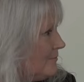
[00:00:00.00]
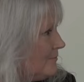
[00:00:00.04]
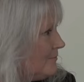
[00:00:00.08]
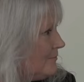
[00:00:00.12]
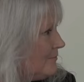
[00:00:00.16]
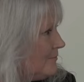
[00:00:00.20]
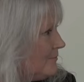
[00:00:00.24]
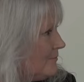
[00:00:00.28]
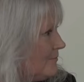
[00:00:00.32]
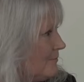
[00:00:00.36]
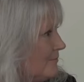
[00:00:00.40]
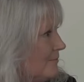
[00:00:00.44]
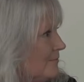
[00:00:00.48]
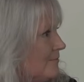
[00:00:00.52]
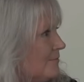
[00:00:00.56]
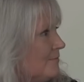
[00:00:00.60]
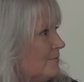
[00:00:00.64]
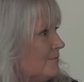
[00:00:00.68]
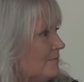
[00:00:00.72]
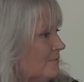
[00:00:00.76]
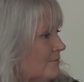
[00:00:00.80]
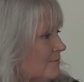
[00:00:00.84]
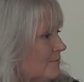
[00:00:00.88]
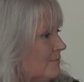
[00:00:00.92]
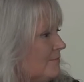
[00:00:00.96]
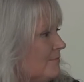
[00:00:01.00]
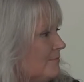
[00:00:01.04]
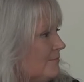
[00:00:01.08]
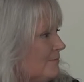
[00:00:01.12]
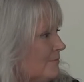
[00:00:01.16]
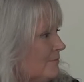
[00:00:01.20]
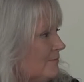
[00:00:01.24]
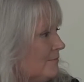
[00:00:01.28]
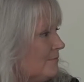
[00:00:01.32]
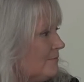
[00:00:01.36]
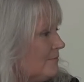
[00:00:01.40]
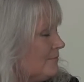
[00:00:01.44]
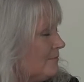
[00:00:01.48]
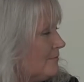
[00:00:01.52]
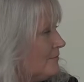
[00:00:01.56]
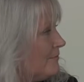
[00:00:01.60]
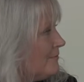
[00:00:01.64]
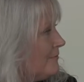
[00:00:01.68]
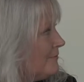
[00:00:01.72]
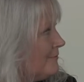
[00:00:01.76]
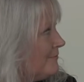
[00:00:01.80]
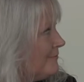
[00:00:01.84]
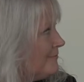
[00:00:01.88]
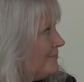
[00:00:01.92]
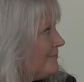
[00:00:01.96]

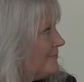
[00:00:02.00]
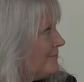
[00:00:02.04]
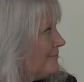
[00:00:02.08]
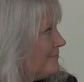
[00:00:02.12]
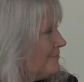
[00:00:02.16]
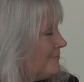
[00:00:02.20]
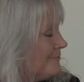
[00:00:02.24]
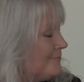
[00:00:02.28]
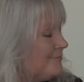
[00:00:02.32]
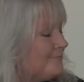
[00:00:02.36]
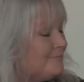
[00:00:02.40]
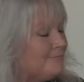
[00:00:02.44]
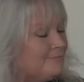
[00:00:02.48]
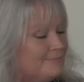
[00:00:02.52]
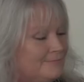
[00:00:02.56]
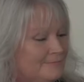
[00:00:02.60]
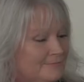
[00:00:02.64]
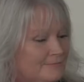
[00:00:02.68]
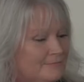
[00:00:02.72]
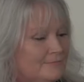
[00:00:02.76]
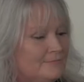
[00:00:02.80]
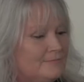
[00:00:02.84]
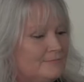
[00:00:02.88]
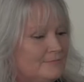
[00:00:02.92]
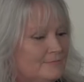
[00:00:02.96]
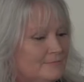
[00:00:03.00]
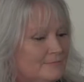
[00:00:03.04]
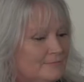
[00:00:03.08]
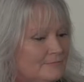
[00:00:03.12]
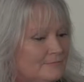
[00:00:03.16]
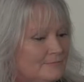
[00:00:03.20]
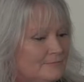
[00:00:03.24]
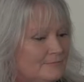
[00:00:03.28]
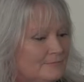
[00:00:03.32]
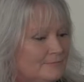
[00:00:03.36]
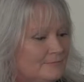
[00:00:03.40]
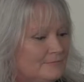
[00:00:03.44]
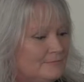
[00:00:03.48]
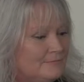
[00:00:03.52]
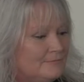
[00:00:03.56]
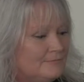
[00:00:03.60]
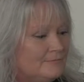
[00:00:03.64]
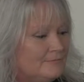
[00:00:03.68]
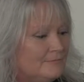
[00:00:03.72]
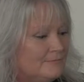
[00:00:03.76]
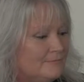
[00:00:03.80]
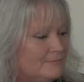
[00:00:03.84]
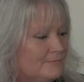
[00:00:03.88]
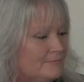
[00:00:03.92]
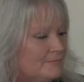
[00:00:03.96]

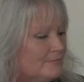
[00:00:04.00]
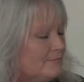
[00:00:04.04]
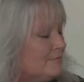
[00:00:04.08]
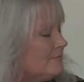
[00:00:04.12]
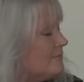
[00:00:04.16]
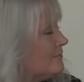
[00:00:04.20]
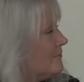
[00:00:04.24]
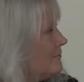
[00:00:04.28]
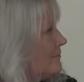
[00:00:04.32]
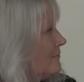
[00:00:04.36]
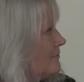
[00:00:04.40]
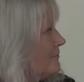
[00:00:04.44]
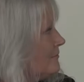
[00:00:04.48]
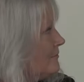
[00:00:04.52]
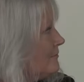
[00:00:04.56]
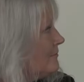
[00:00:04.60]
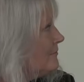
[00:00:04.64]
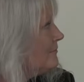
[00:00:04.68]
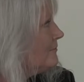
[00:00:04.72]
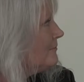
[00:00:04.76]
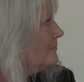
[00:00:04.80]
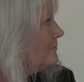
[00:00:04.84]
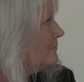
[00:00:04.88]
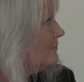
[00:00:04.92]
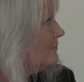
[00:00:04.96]
No words are spoken by the person on screen.